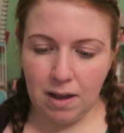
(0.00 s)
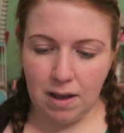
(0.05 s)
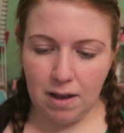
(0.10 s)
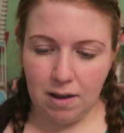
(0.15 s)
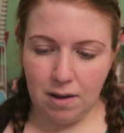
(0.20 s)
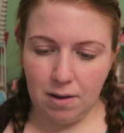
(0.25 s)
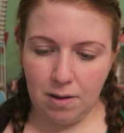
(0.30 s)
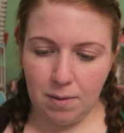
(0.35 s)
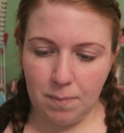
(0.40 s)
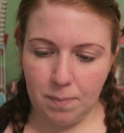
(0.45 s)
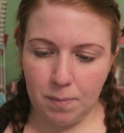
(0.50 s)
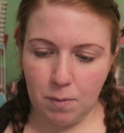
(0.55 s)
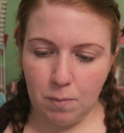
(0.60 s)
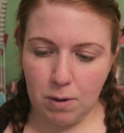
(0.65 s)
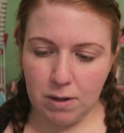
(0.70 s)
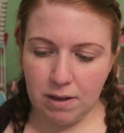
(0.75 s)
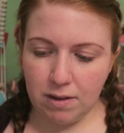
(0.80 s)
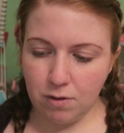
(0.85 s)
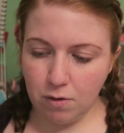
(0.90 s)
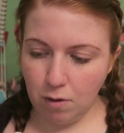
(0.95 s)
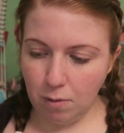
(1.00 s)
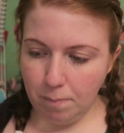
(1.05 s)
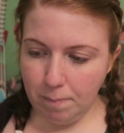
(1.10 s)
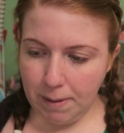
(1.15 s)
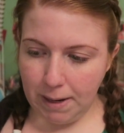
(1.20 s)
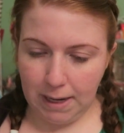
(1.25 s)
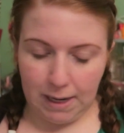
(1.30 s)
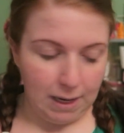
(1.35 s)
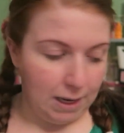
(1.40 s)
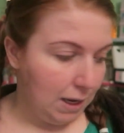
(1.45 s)
um, one is called
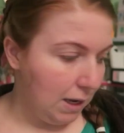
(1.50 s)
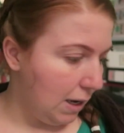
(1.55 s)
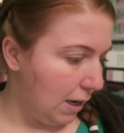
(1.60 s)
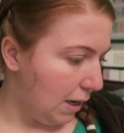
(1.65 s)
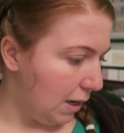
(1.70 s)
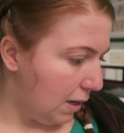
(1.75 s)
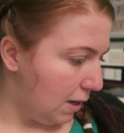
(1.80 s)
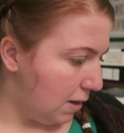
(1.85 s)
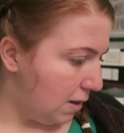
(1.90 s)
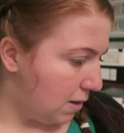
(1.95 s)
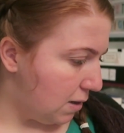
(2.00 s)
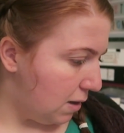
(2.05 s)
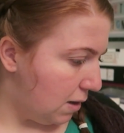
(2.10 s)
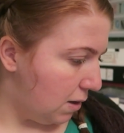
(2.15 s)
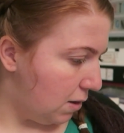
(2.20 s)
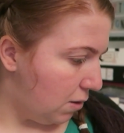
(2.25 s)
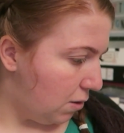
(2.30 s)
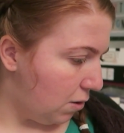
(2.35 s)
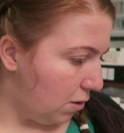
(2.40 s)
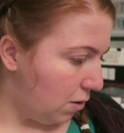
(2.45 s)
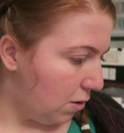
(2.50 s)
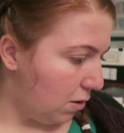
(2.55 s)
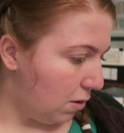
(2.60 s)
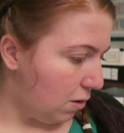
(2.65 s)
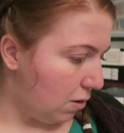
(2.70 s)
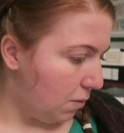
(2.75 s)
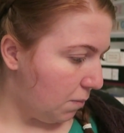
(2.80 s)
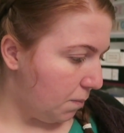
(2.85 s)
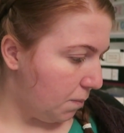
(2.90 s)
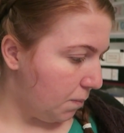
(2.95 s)
Billy, and
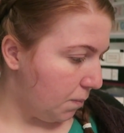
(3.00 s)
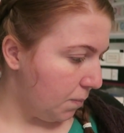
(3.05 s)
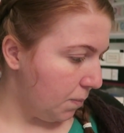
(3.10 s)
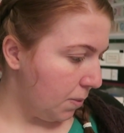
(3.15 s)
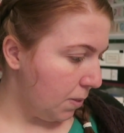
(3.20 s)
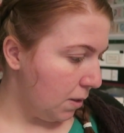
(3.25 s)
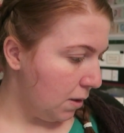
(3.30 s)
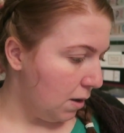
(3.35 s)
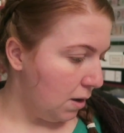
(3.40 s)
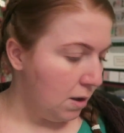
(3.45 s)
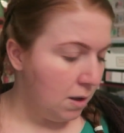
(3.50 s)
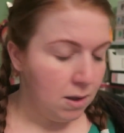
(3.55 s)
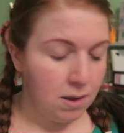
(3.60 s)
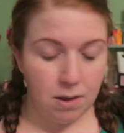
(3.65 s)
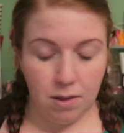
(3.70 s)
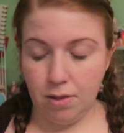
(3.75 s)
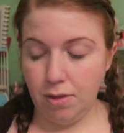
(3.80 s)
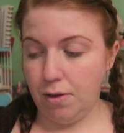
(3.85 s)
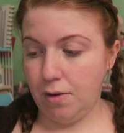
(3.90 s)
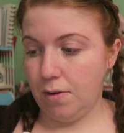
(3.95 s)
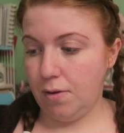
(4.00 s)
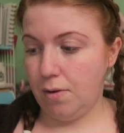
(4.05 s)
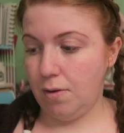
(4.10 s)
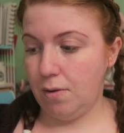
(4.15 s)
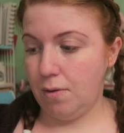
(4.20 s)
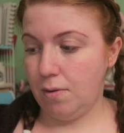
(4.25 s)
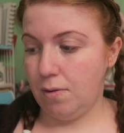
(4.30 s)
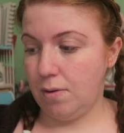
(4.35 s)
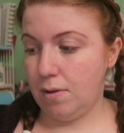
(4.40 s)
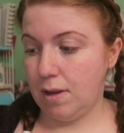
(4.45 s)
the um,
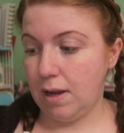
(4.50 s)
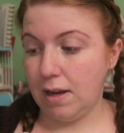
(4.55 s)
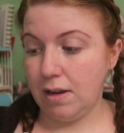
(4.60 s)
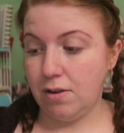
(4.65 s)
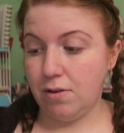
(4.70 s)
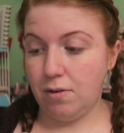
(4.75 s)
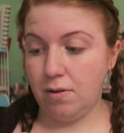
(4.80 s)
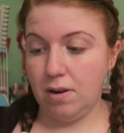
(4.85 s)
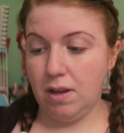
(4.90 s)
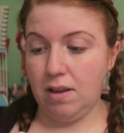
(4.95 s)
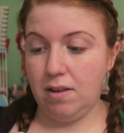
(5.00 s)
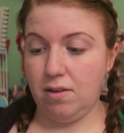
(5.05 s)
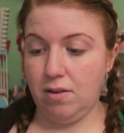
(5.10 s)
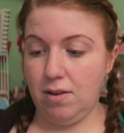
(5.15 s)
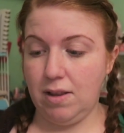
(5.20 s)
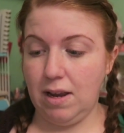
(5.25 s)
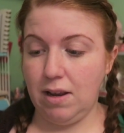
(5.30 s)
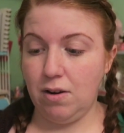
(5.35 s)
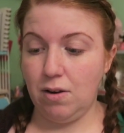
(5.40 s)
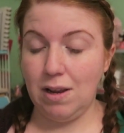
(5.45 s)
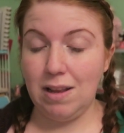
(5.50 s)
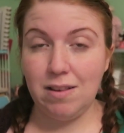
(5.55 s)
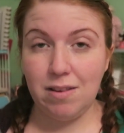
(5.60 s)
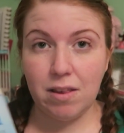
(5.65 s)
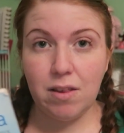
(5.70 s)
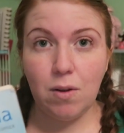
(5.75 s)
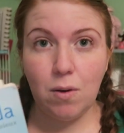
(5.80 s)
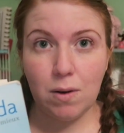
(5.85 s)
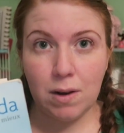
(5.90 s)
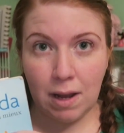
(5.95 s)
the title is the title is
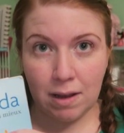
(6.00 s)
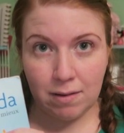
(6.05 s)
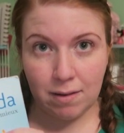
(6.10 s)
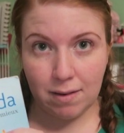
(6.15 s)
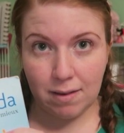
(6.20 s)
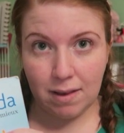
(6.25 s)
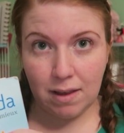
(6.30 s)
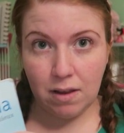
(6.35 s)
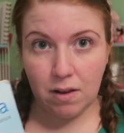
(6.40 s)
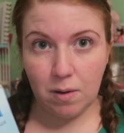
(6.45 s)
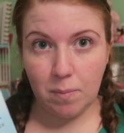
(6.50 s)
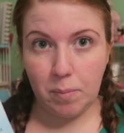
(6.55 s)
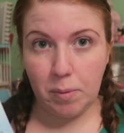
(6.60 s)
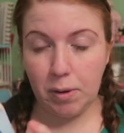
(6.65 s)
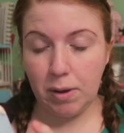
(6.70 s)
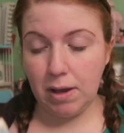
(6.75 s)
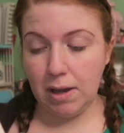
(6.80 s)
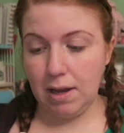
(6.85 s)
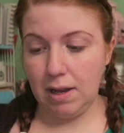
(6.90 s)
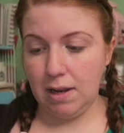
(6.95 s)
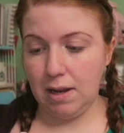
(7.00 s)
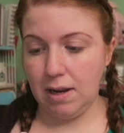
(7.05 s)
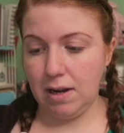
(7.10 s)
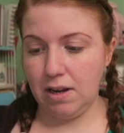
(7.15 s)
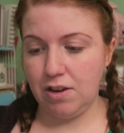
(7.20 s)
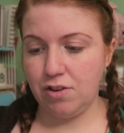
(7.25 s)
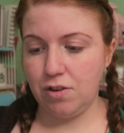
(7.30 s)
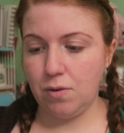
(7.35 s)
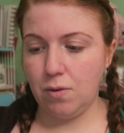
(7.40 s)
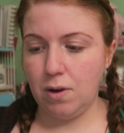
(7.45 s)
sold as a single book in
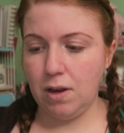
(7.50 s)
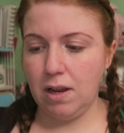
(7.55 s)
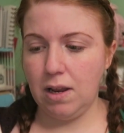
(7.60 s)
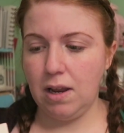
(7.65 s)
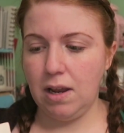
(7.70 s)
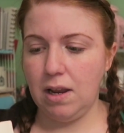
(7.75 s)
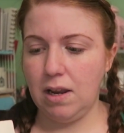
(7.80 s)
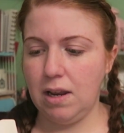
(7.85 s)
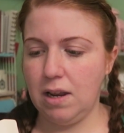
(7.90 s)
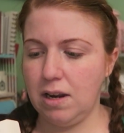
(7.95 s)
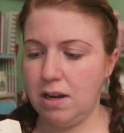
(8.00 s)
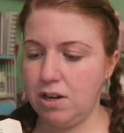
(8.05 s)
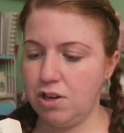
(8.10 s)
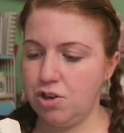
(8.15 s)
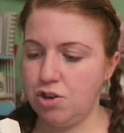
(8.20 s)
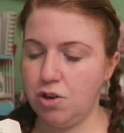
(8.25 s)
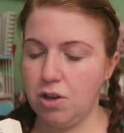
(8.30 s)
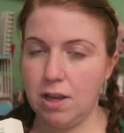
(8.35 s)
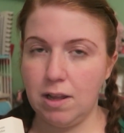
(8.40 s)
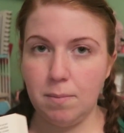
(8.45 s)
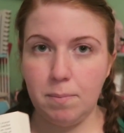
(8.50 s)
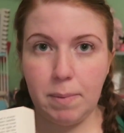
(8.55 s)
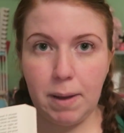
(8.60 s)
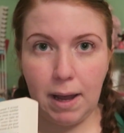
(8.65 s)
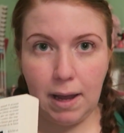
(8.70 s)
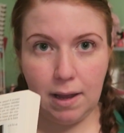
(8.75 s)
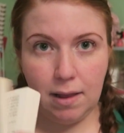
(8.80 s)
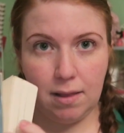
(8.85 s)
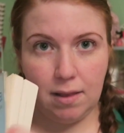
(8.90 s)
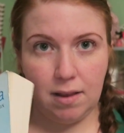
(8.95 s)
English. So in, in English you can
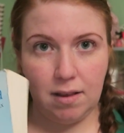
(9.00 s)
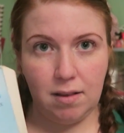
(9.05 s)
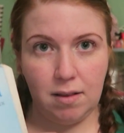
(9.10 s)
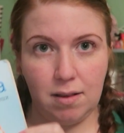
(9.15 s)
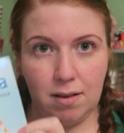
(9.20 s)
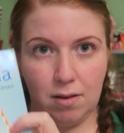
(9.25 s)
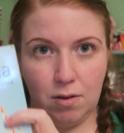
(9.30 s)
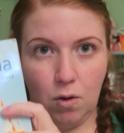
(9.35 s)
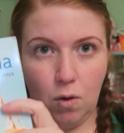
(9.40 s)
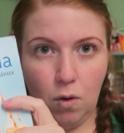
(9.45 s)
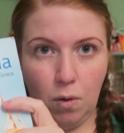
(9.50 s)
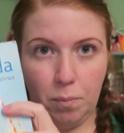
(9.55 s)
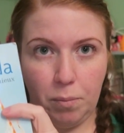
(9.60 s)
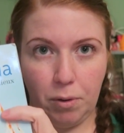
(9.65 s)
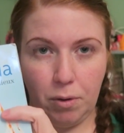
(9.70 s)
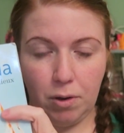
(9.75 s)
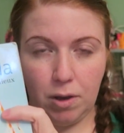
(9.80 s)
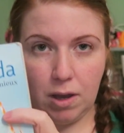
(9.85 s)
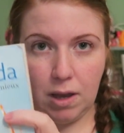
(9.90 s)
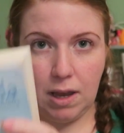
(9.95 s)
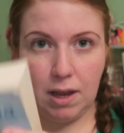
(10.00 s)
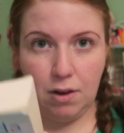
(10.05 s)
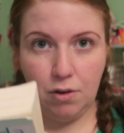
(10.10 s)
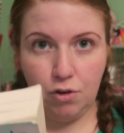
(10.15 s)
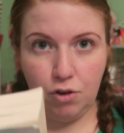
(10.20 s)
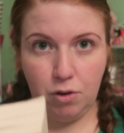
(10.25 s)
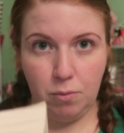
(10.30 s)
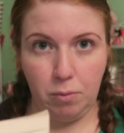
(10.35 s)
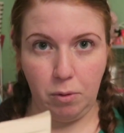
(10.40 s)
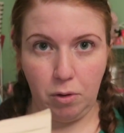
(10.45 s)
buy this whole book in
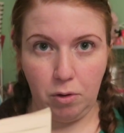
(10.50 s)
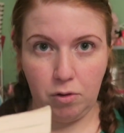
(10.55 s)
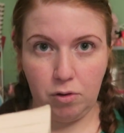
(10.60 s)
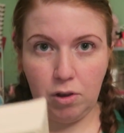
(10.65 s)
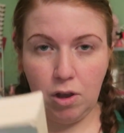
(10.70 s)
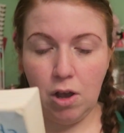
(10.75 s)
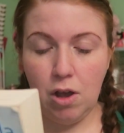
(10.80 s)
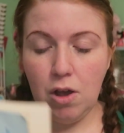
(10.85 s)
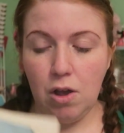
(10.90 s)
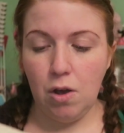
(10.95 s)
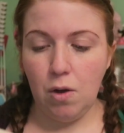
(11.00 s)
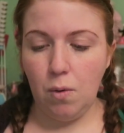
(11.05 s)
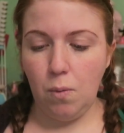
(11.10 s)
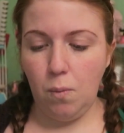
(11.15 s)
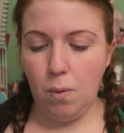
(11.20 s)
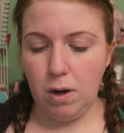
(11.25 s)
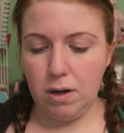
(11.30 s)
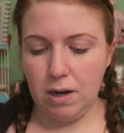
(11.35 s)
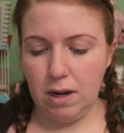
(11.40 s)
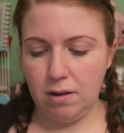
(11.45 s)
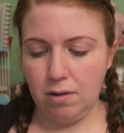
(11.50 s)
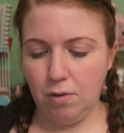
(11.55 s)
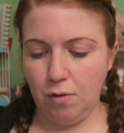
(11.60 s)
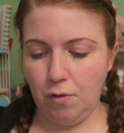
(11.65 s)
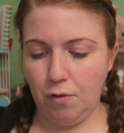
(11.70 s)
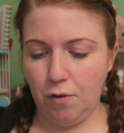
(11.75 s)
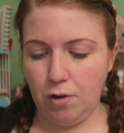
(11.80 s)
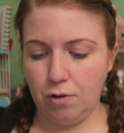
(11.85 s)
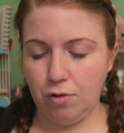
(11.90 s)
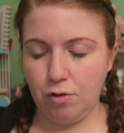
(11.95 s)
two books. One has the
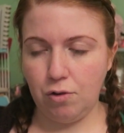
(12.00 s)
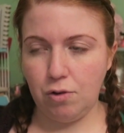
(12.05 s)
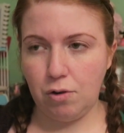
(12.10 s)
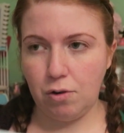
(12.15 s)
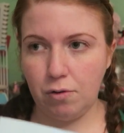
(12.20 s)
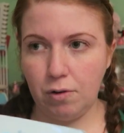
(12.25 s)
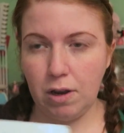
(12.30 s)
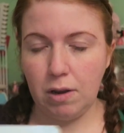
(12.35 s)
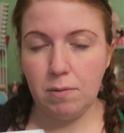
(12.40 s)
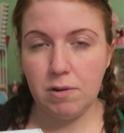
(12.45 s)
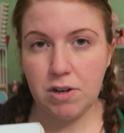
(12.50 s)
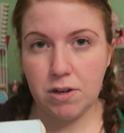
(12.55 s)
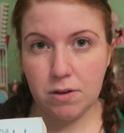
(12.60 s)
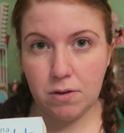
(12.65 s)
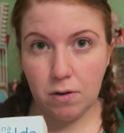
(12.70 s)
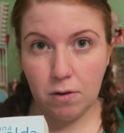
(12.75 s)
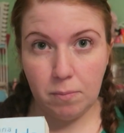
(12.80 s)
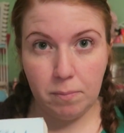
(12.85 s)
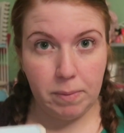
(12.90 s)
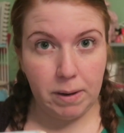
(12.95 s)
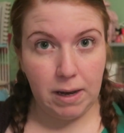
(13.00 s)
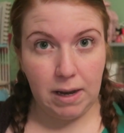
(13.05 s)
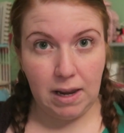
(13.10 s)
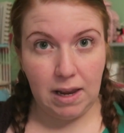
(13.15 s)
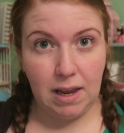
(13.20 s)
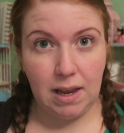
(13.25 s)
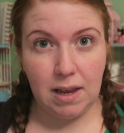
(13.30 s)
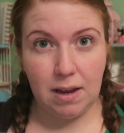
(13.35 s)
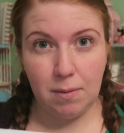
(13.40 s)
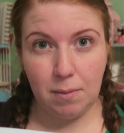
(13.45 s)
first story, which is called
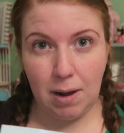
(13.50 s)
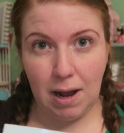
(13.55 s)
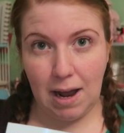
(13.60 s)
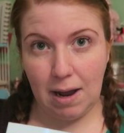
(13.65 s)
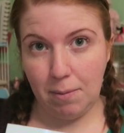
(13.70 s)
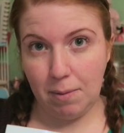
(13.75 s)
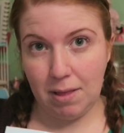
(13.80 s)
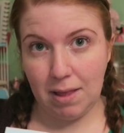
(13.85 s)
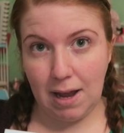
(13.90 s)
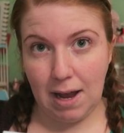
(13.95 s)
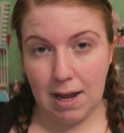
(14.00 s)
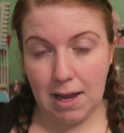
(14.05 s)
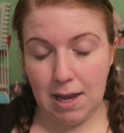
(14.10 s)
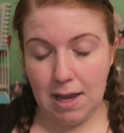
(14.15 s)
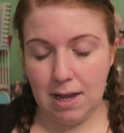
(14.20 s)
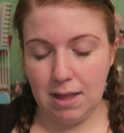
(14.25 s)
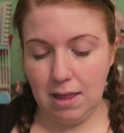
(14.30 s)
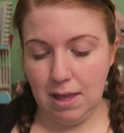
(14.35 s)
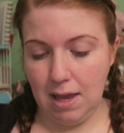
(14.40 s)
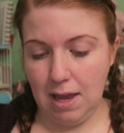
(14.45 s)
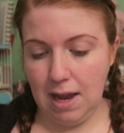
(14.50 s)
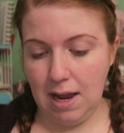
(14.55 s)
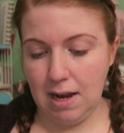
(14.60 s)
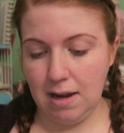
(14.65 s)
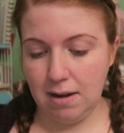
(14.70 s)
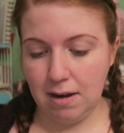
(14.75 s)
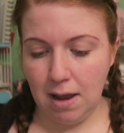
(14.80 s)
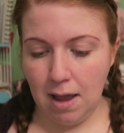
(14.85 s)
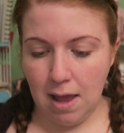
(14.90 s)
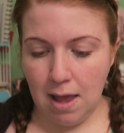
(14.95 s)
Billy, uh, with I E at the
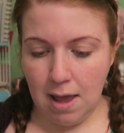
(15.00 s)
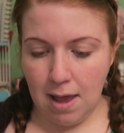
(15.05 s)
end,